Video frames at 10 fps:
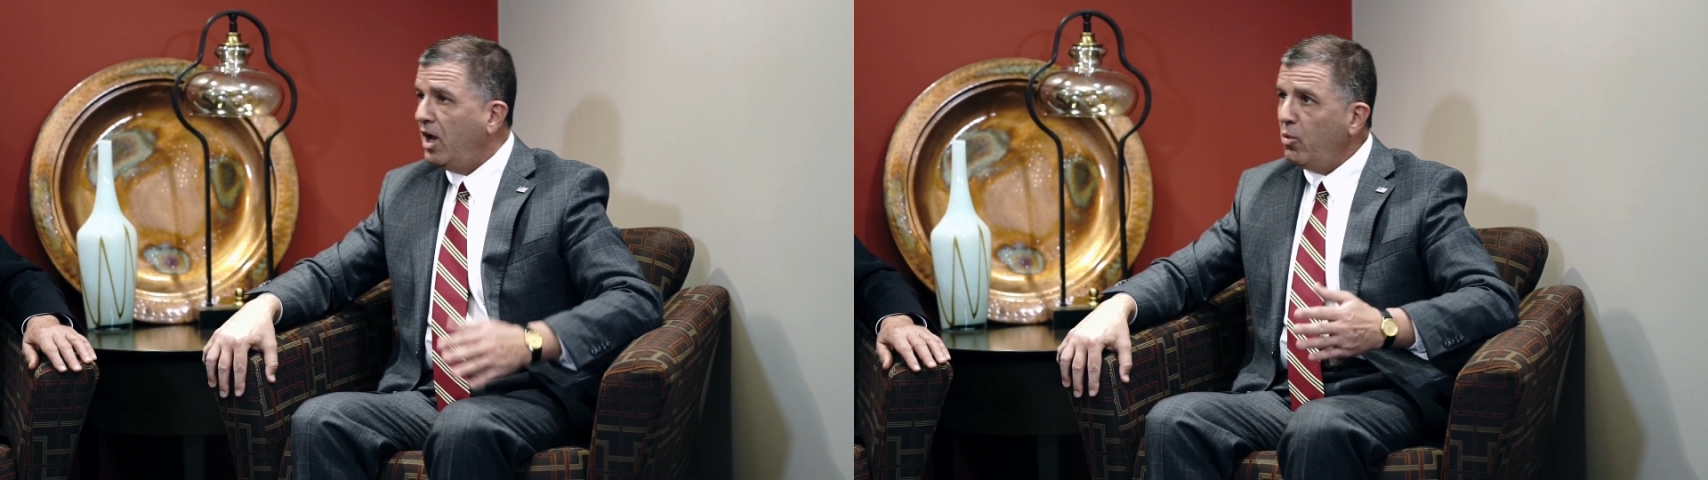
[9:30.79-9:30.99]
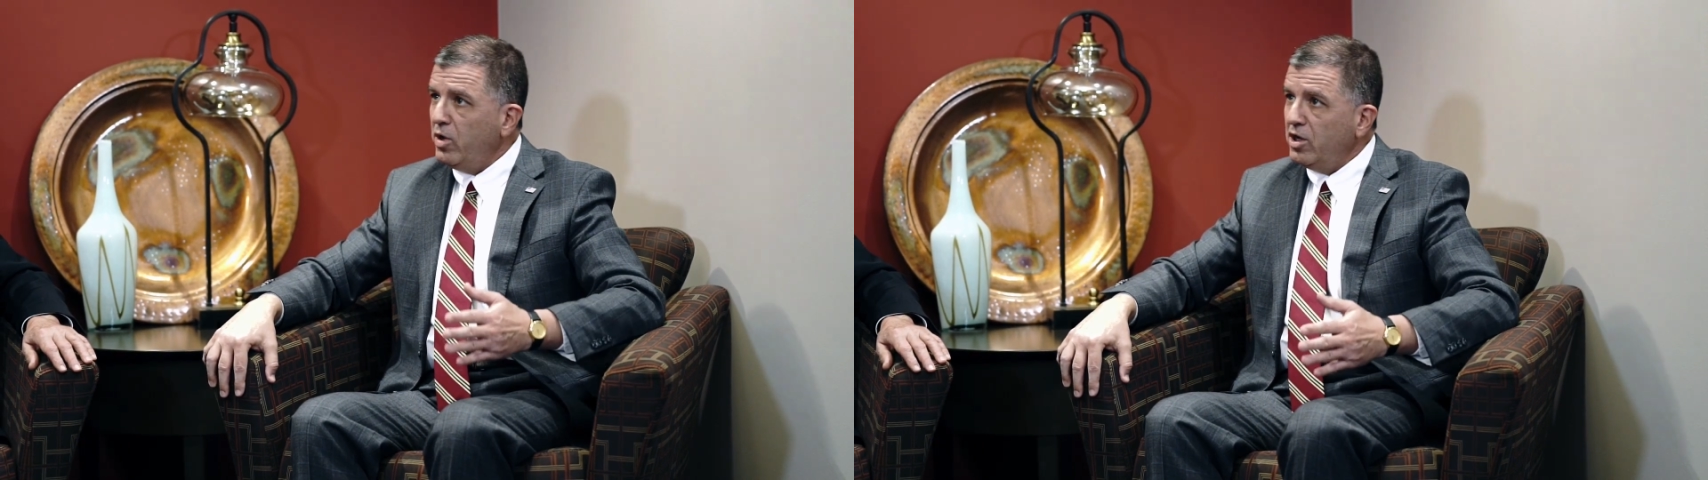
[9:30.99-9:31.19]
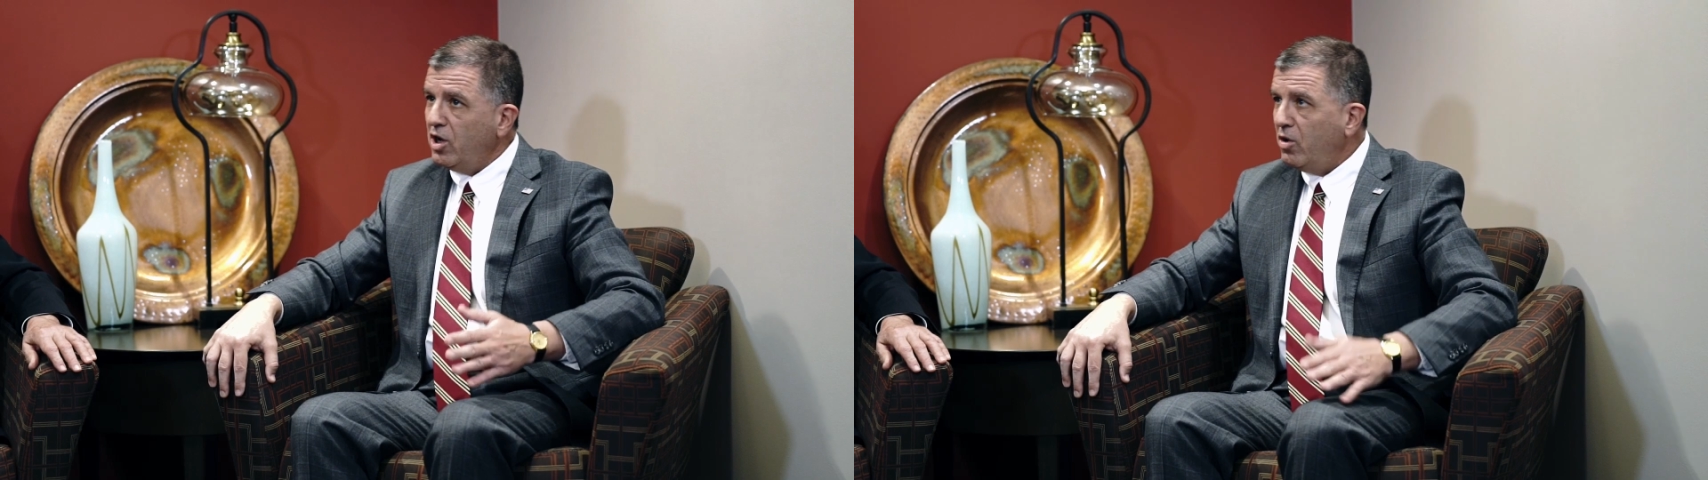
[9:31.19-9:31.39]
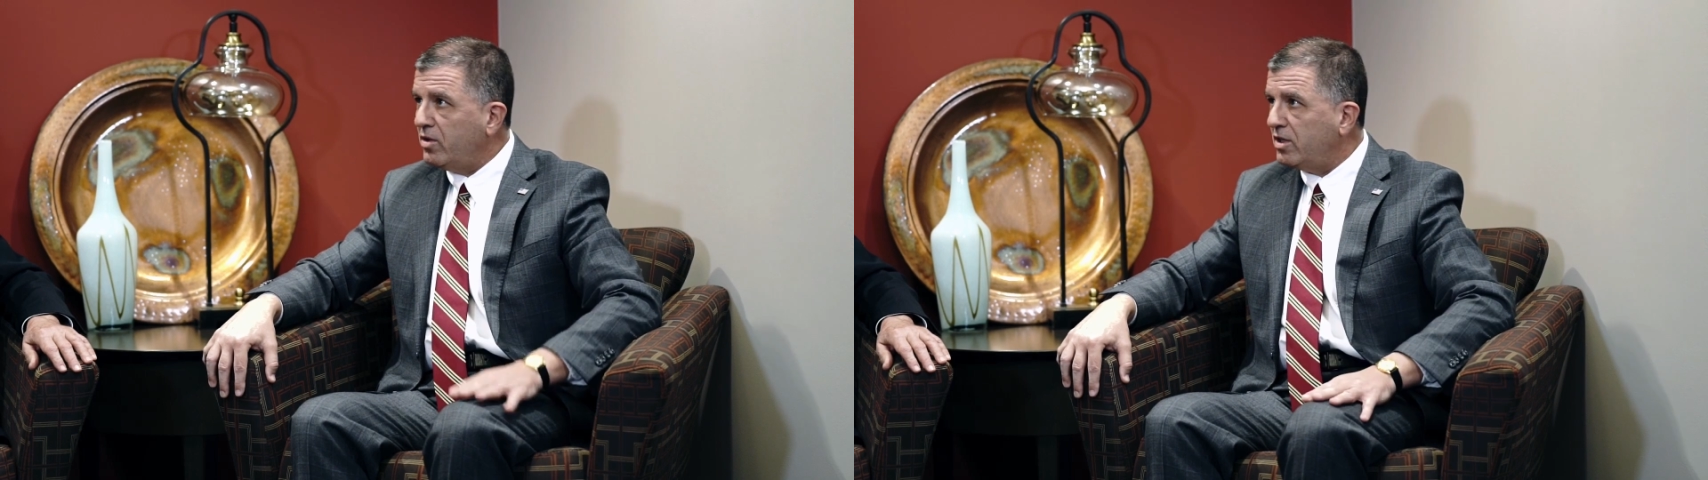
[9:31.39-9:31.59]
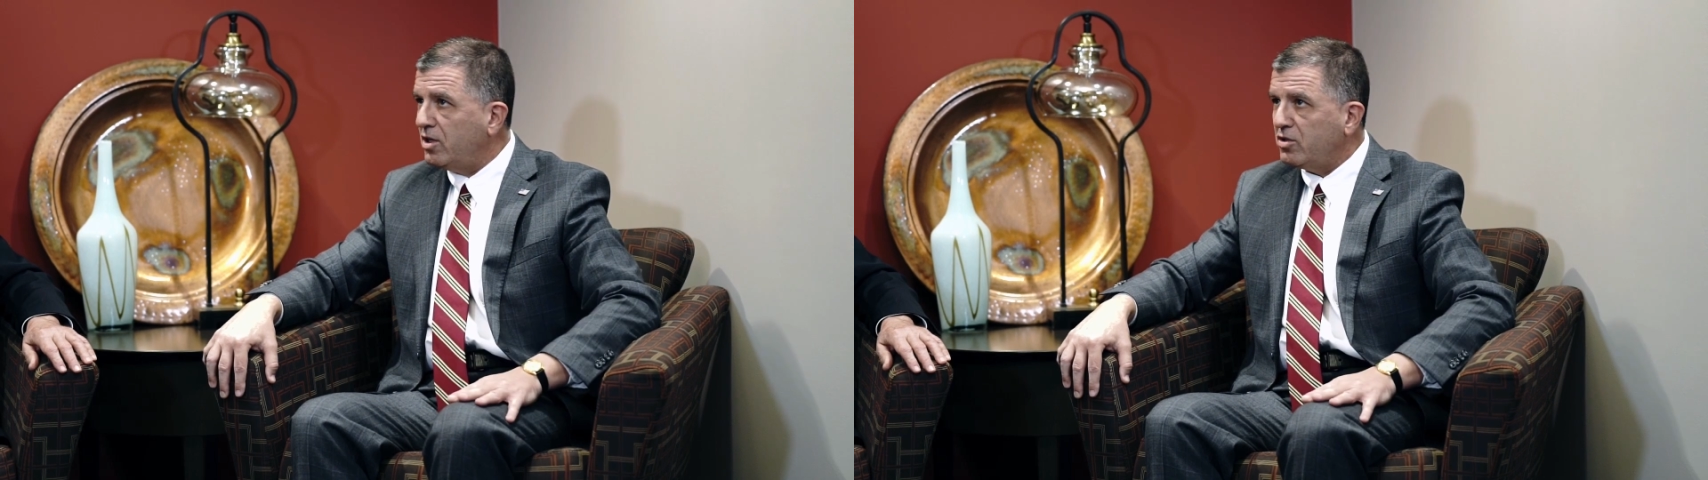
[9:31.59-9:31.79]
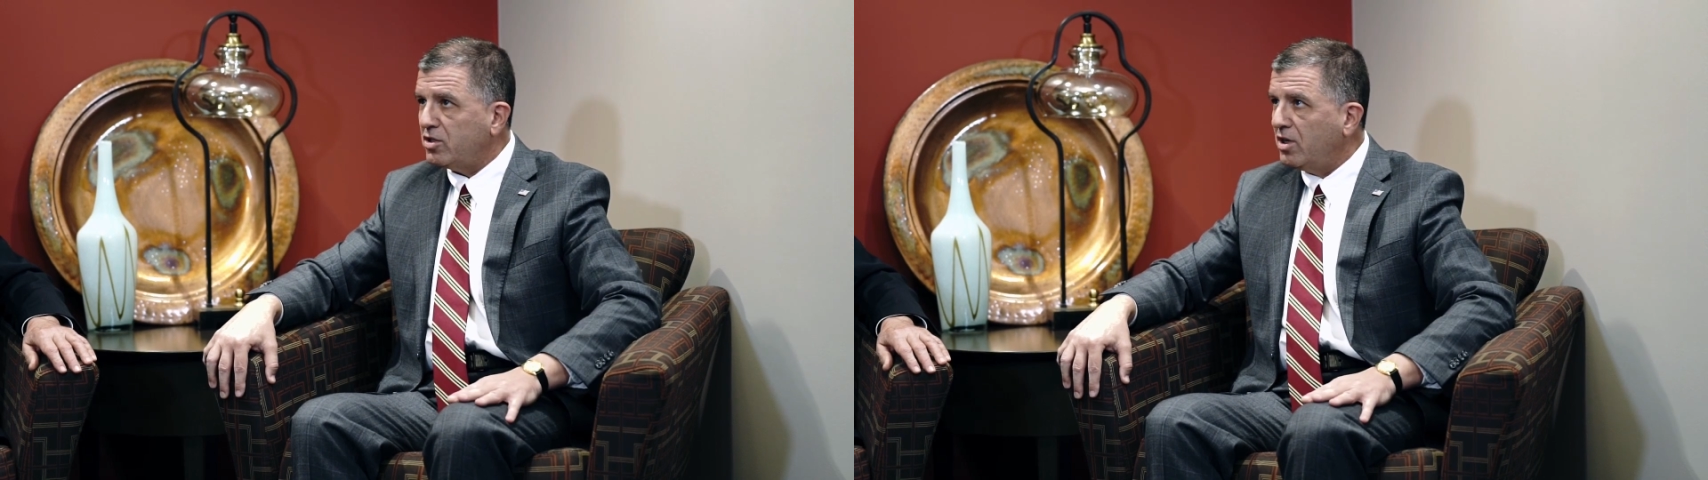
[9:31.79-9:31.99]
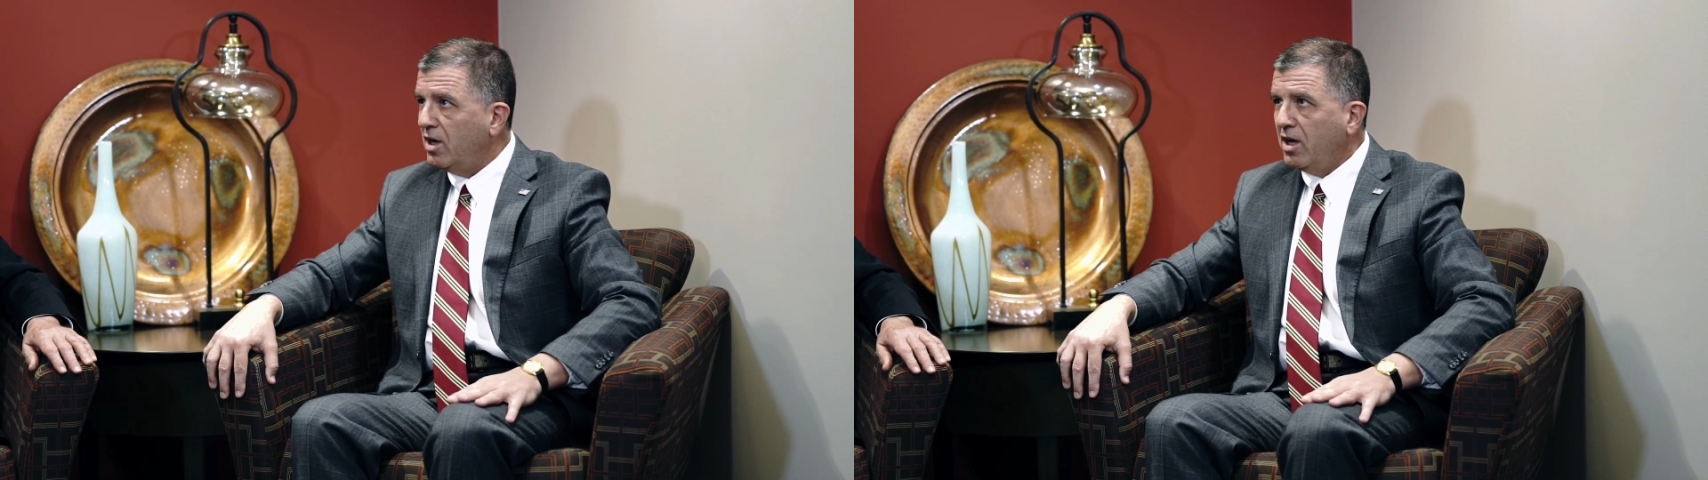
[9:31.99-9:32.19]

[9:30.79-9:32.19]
And we know that there's